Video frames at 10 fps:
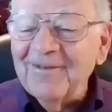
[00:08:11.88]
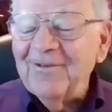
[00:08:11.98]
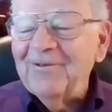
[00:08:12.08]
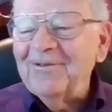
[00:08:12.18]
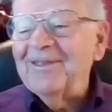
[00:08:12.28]

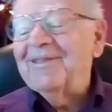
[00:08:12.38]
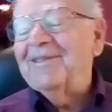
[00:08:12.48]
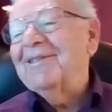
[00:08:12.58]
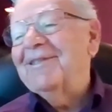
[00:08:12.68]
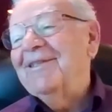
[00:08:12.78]

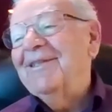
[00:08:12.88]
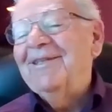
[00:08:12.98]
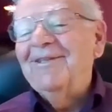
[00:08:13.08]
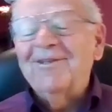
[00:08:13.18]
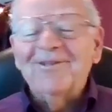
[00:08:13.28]
this
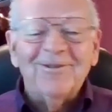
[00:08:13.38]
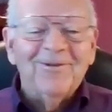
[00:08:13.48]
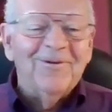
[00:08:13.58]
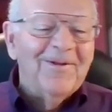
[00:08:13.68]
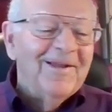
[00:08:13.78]
looks
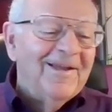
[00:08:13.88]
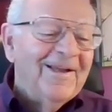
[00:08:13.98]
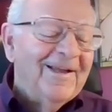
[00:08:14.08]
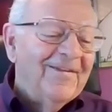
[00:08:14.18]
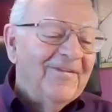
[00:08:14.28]
so
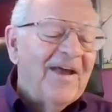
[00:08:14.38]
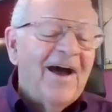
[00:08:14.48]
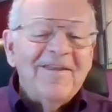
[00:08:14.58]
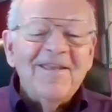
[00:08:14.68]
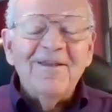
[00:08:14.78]

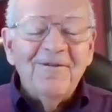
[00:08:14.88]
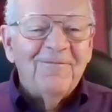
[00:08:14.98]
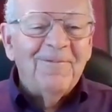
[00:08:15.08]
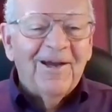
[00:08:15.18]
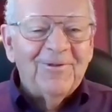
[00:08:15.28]

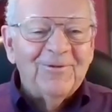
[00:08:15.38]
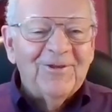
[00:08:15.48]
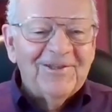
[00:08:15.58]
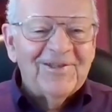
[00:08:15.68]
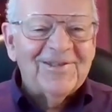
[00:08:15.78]
naive by
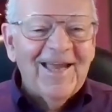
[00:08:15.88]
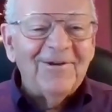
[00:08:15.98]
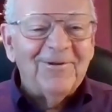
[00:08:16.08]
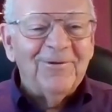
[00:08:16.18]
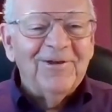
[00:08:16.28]
today's
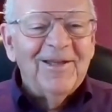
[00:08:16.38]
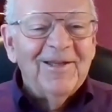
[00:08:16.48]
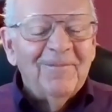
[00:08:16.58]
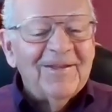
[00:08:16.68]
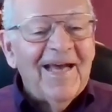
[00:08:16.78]
standard,
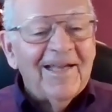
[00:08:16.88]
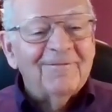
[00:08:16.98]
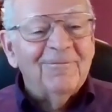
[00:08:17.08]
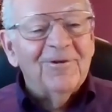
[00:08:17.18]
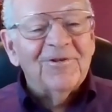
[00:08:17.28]
but
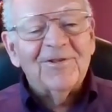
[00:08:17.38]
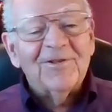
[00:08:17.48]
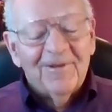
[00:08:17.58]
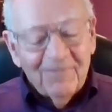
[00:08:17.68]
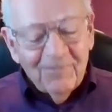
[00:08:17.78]
that
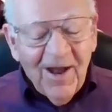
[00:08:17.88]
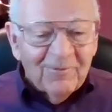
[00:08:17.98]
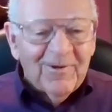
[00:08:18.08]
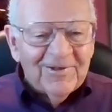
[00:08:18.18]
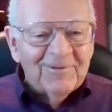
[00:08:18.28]
was
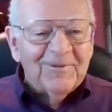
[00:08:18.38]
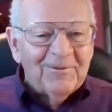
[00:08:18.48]
progress.